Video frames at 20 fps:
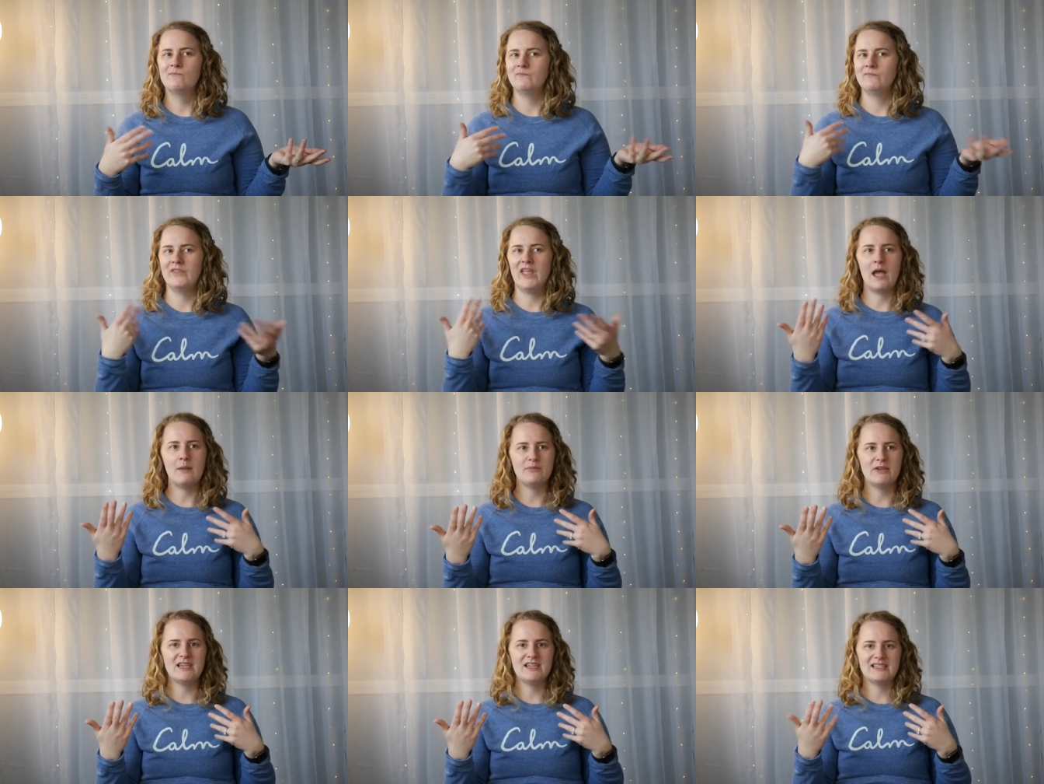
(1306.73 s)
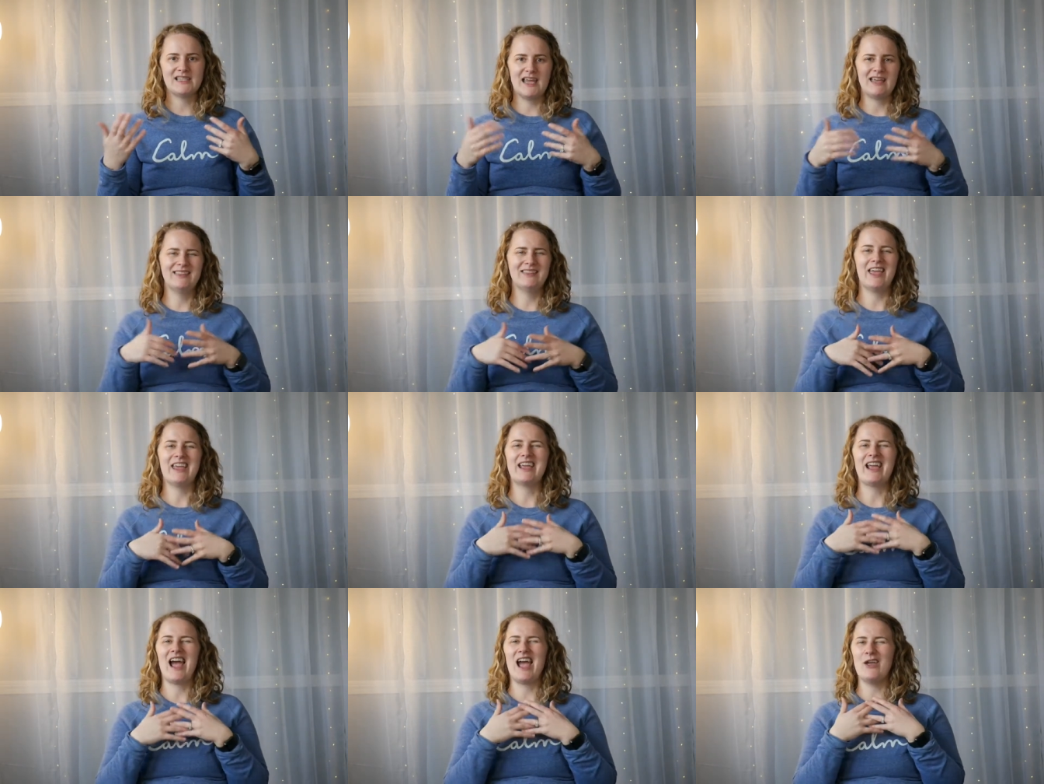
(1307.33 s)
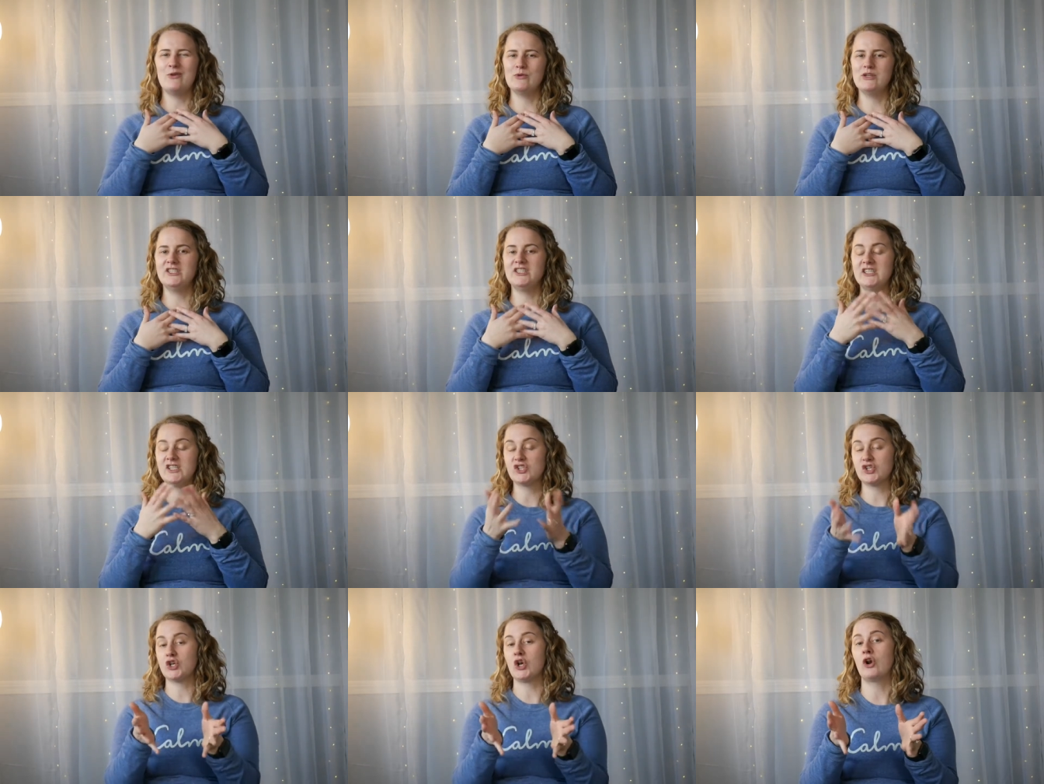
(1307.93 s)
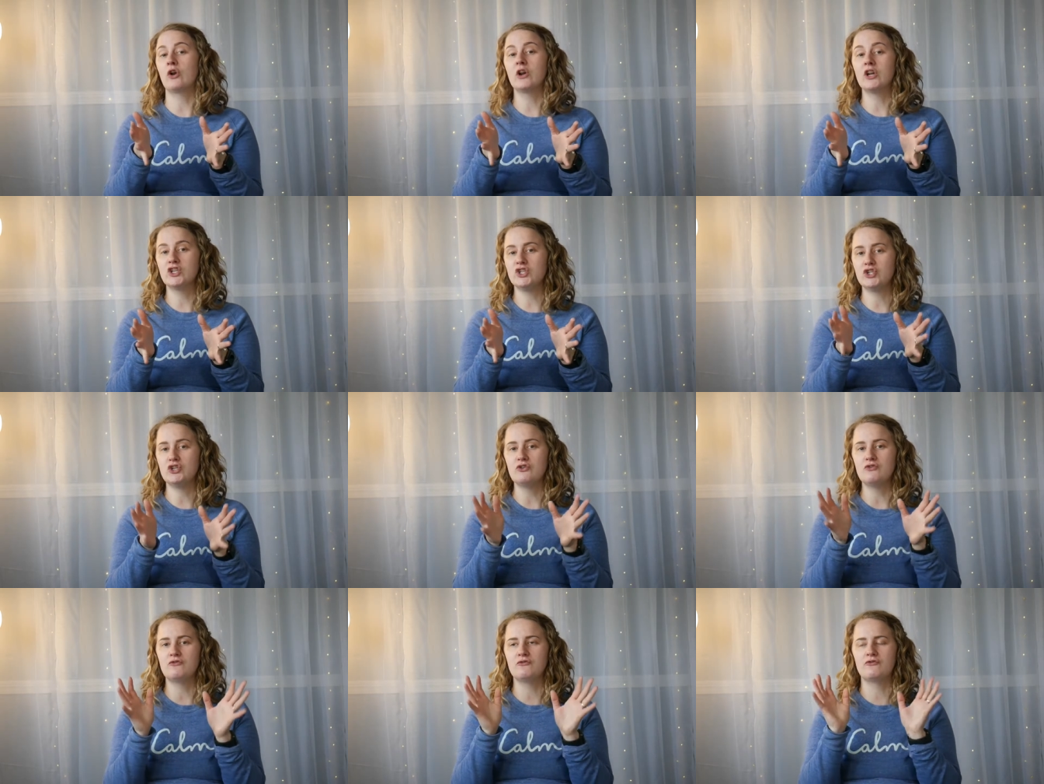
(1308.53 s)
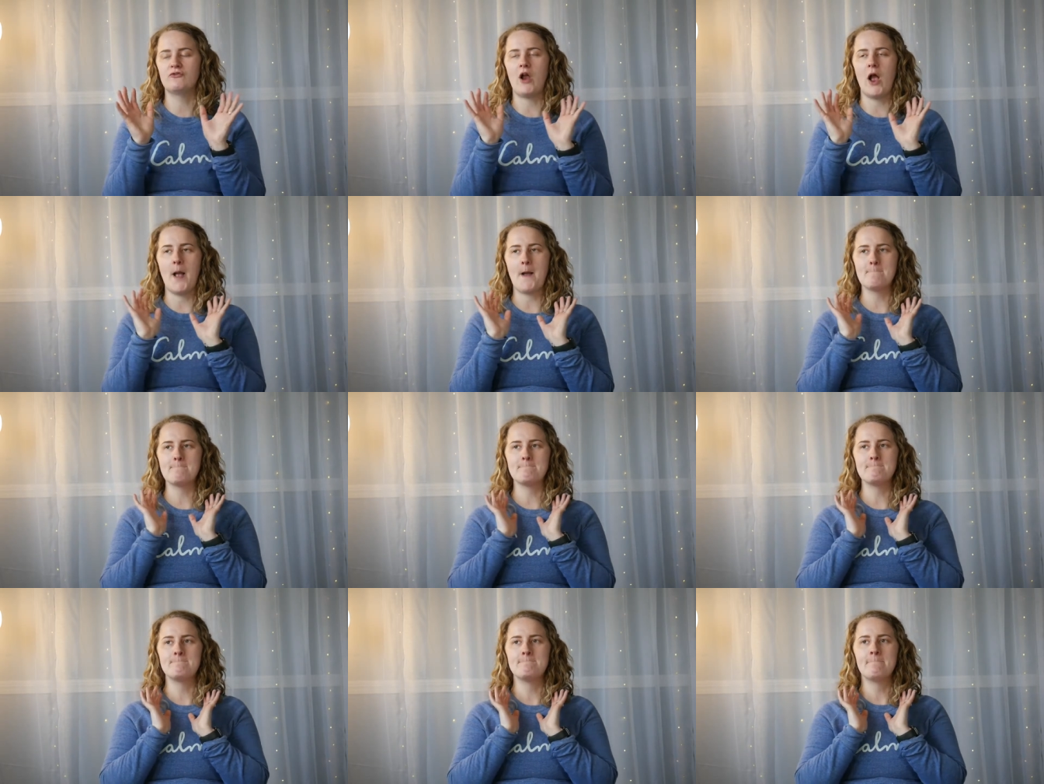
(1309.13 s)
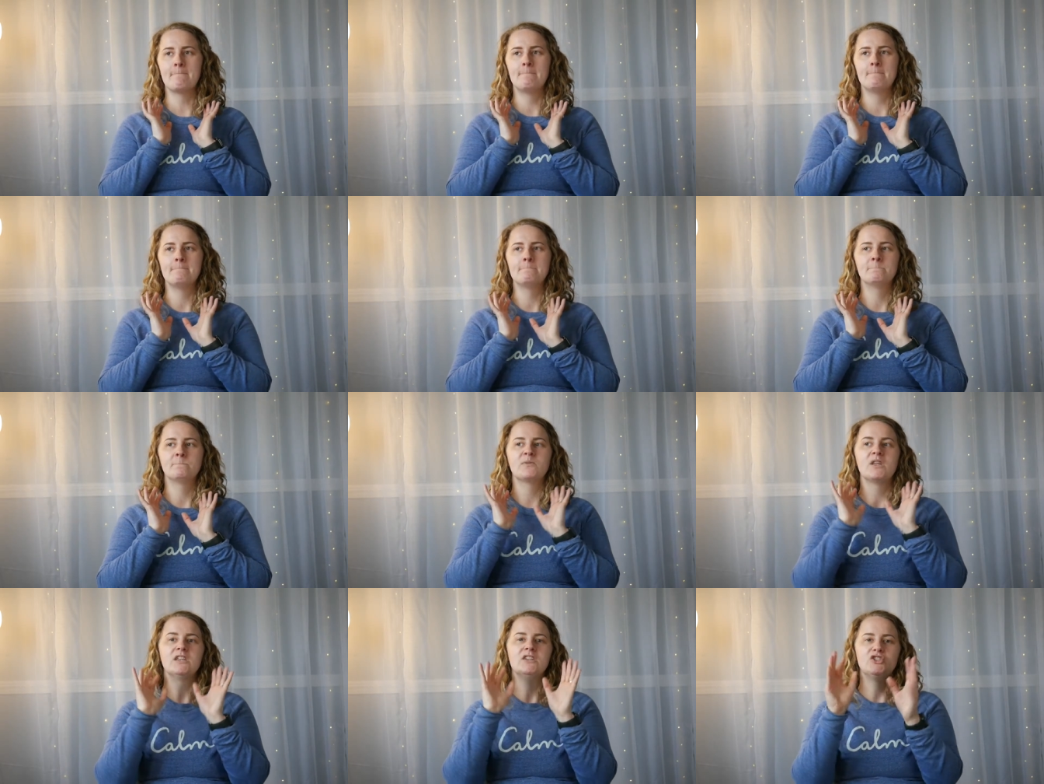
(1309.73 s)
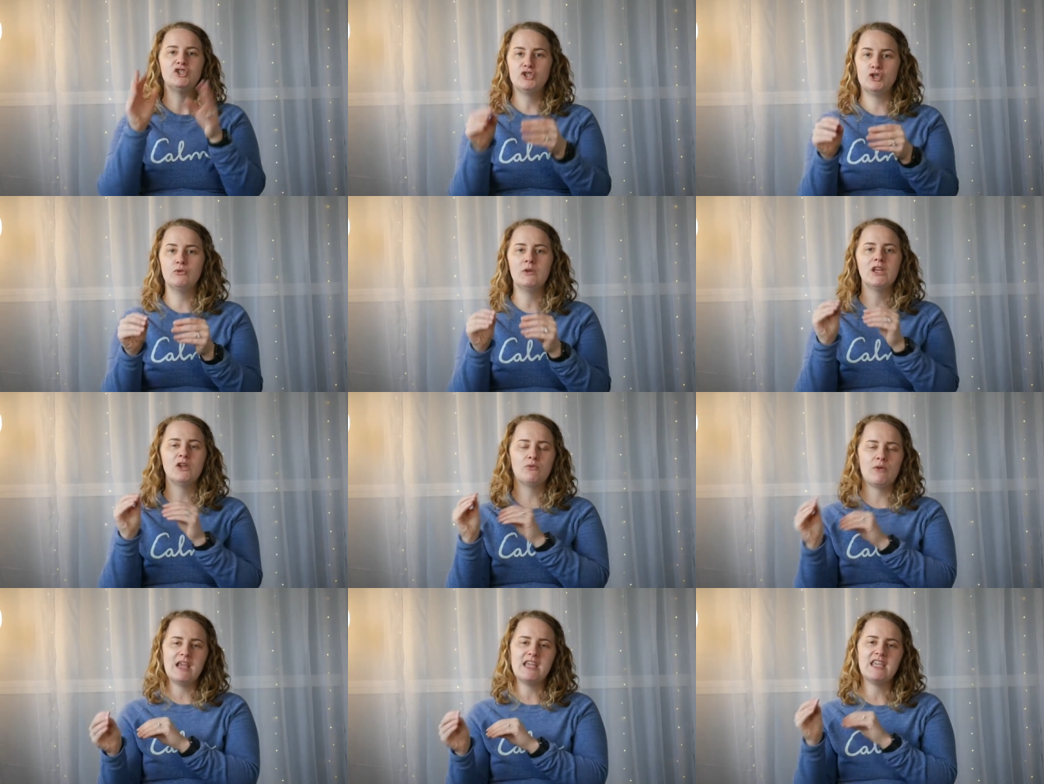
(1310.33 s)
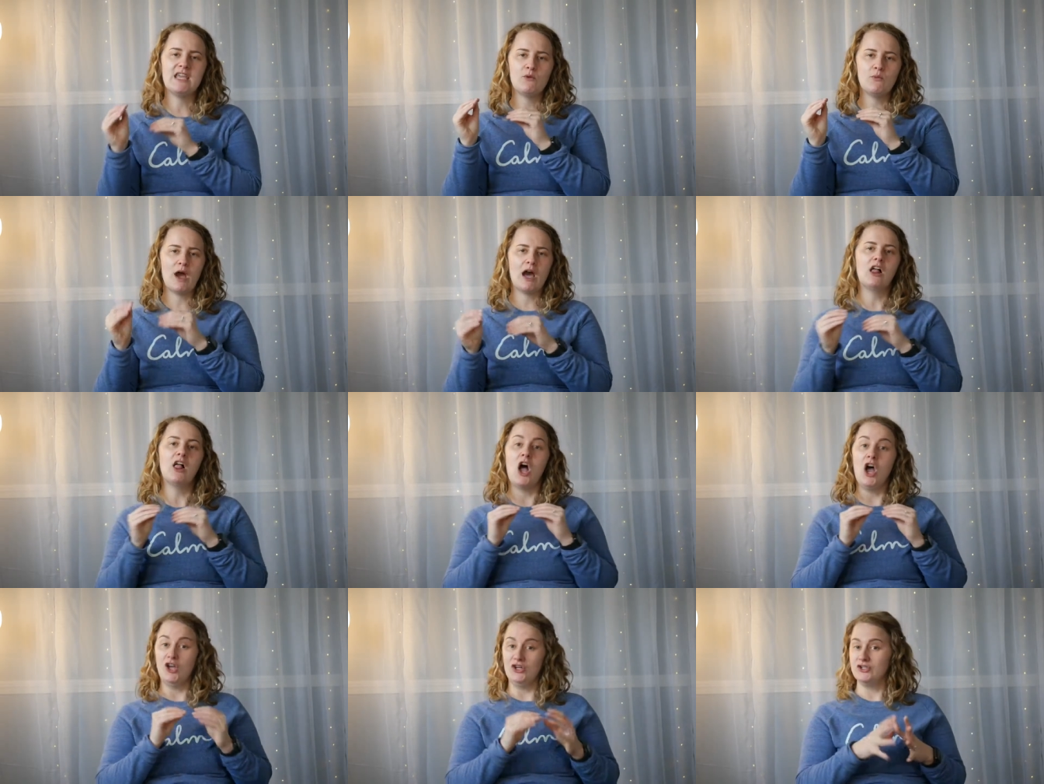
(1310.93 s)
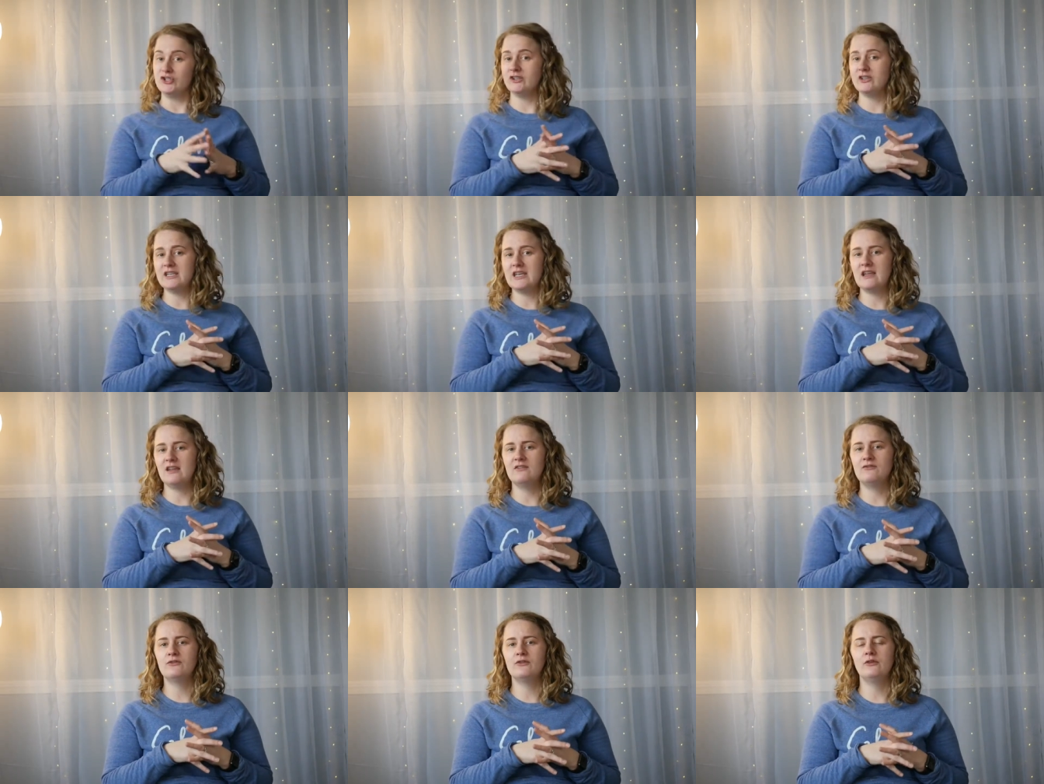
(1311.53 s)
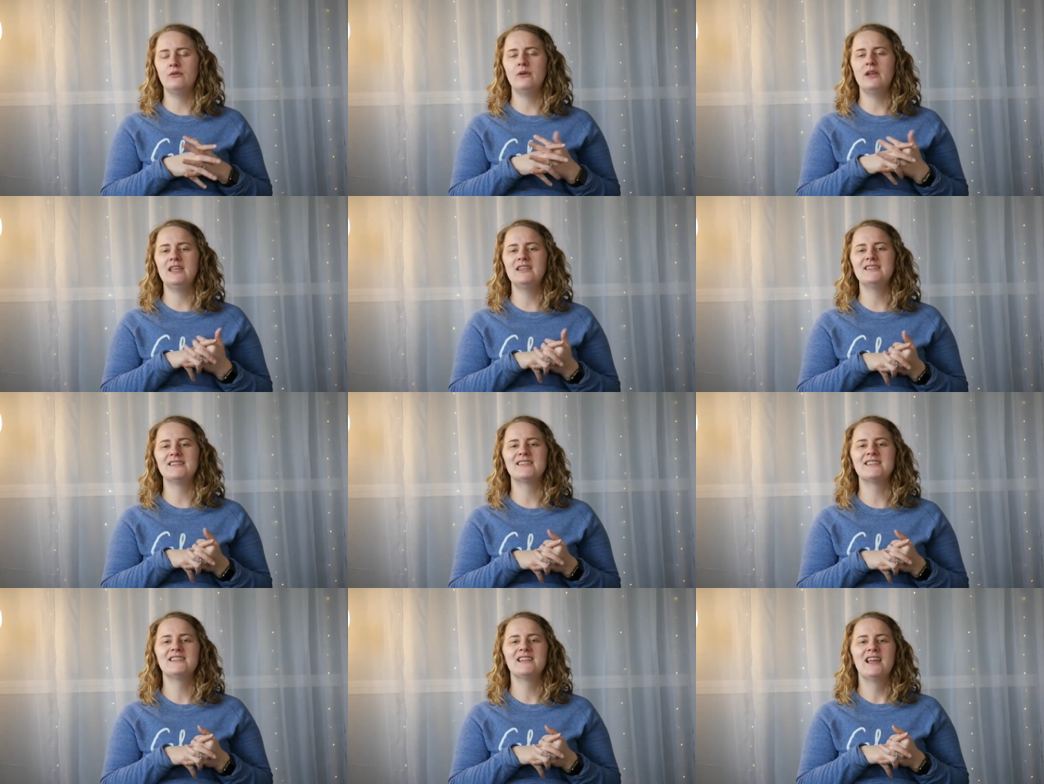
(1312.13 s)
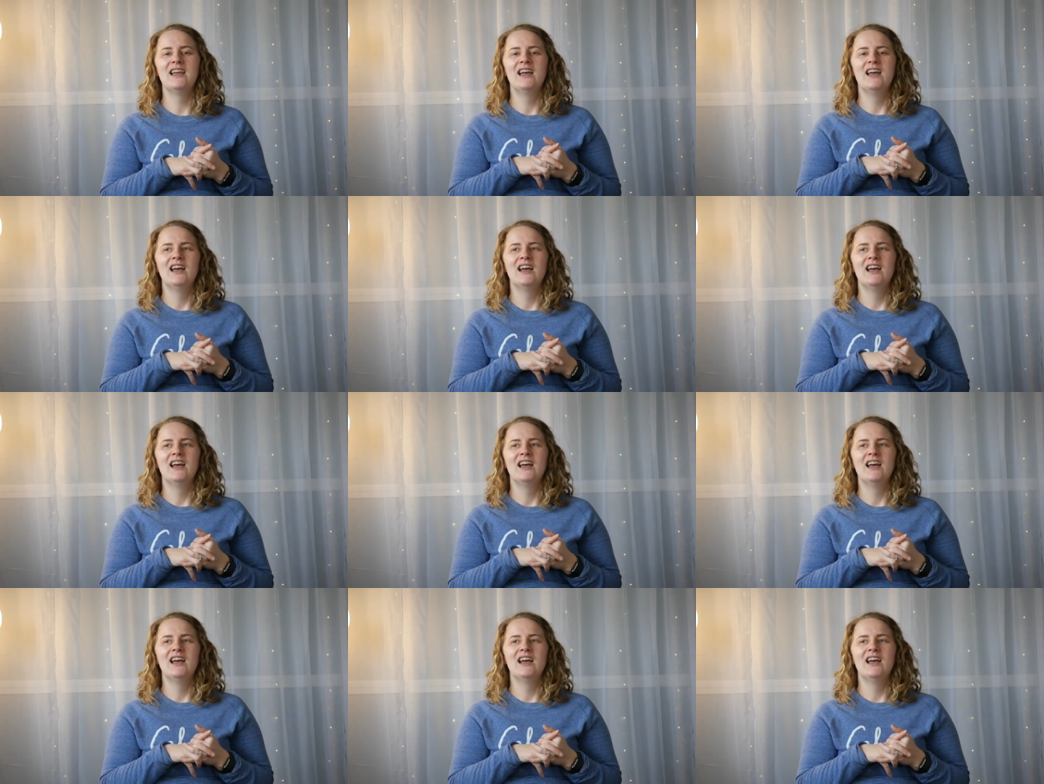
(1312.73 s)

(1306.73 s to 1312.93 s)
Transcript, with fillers: That being said, like I would discourage you from doing Reiki while under the influence,